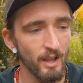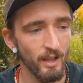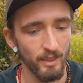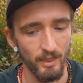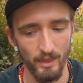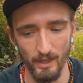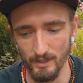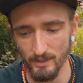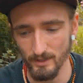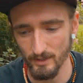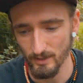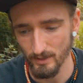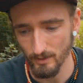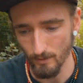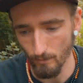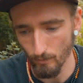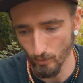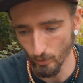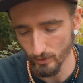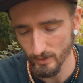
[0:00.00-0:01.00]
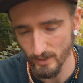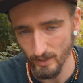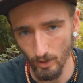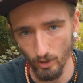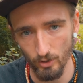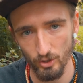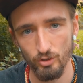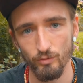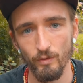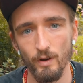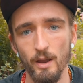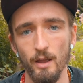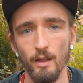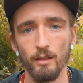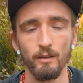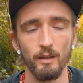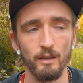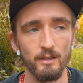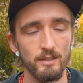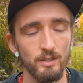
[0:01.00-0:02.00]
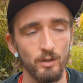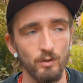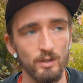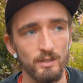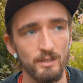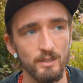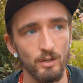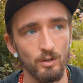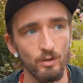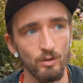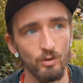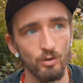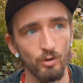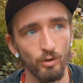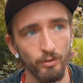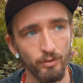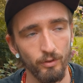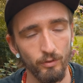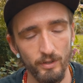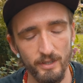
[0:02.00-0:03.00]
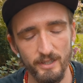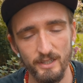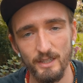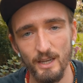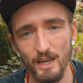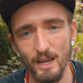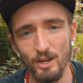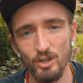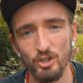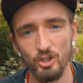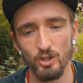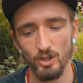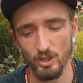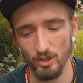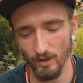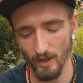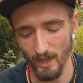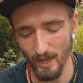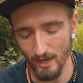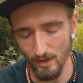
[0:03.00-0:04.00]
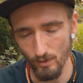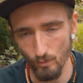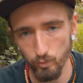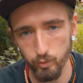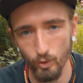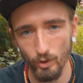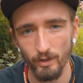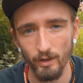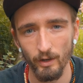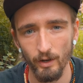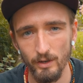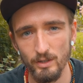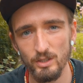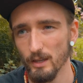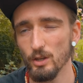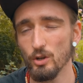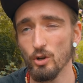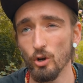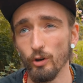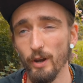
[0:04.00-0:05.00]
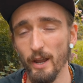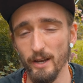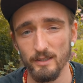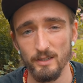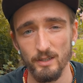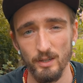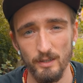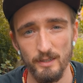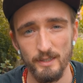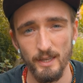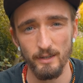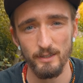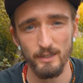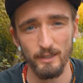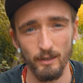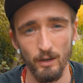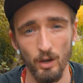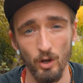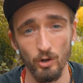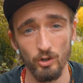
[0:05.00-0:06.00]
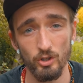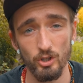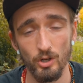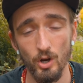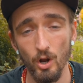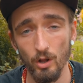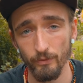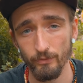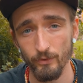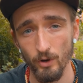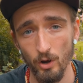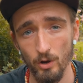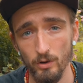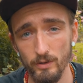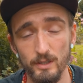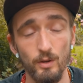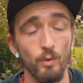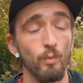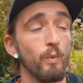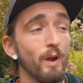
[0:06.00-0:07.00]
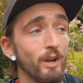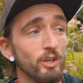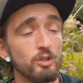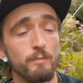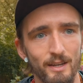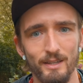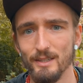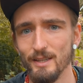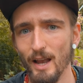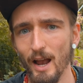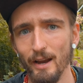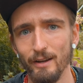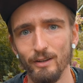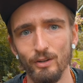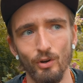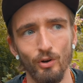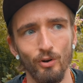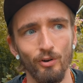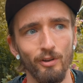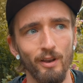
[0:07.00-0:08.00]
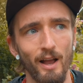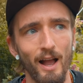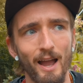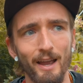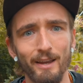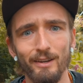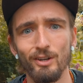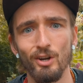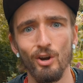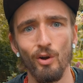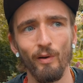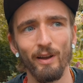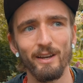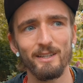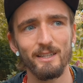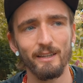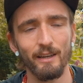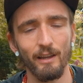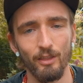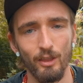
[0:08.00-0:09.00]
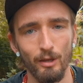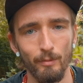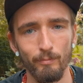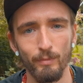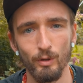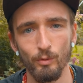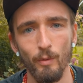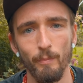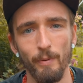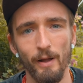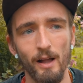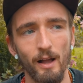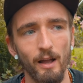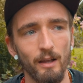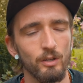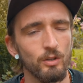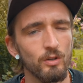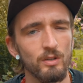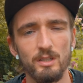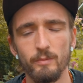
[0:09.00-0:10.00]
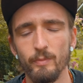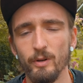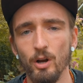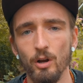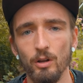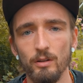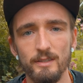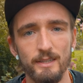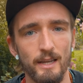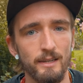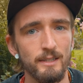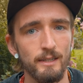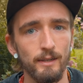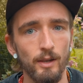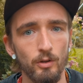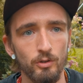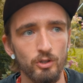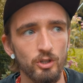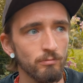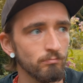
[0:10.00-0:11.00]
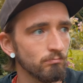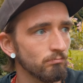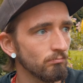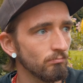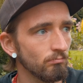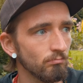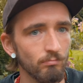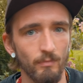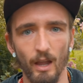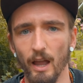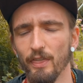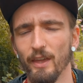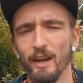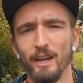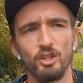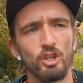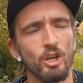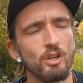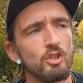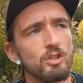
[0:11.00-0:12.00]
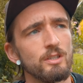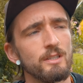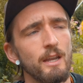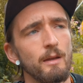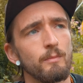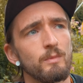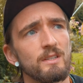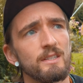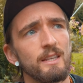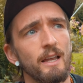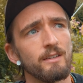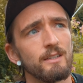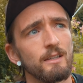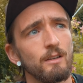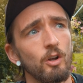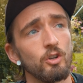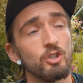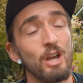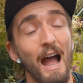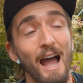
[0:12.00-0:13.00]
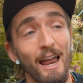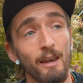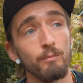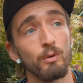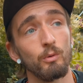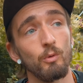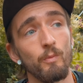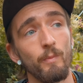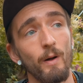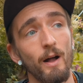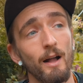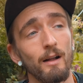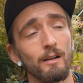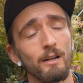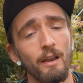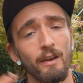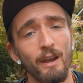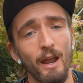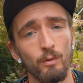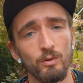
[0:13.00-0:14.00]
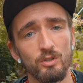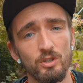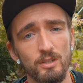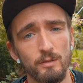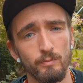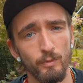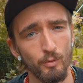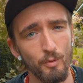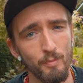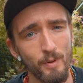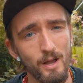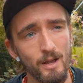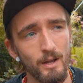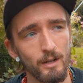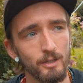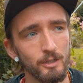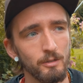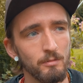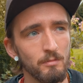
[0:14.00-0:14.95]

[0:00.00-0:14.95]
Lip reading: It's mostly on trail. As soon as you go through the station, you're in woodland. You go next to Sandy Lodge Golf Course, which, side note, I had no idea that MOOR Park used to be called Sandy Lodge. And then it changed its name to Sandy Lodge and MOOR Park, and now it's just MOOR Park.